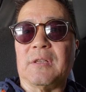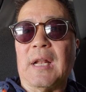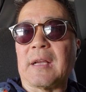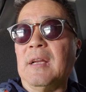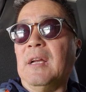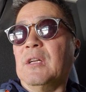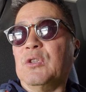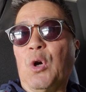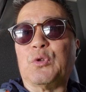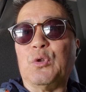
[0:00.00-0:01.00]
Like,
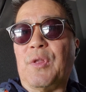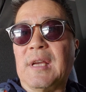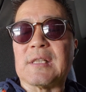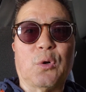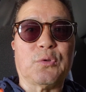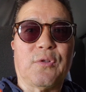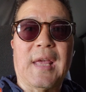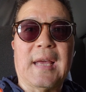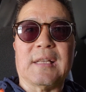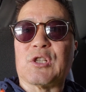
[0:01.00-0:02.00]
don't do this, don't do
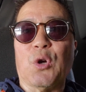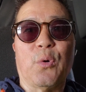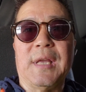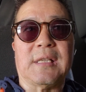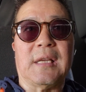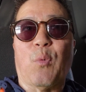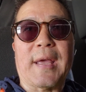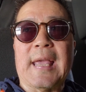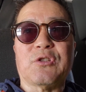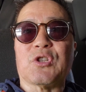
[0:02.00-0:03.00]
that. It's so easy. Why
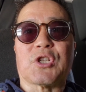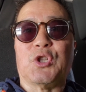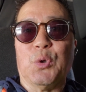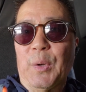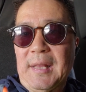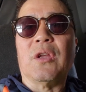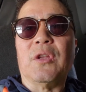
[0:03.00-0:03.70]
can't you just do it?